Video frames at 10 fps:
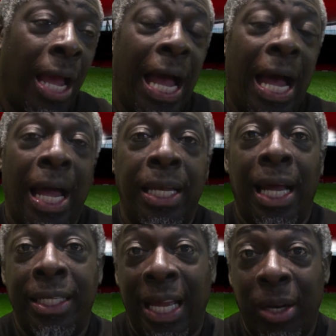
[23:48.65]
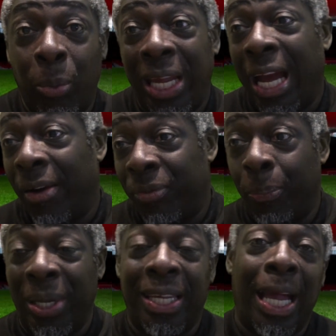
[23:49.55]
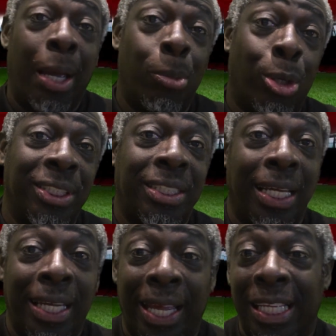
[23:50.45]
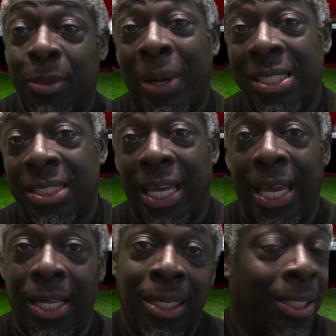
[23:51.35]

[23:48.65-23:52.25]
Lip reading: And then we have the big game on Sunday against Man City.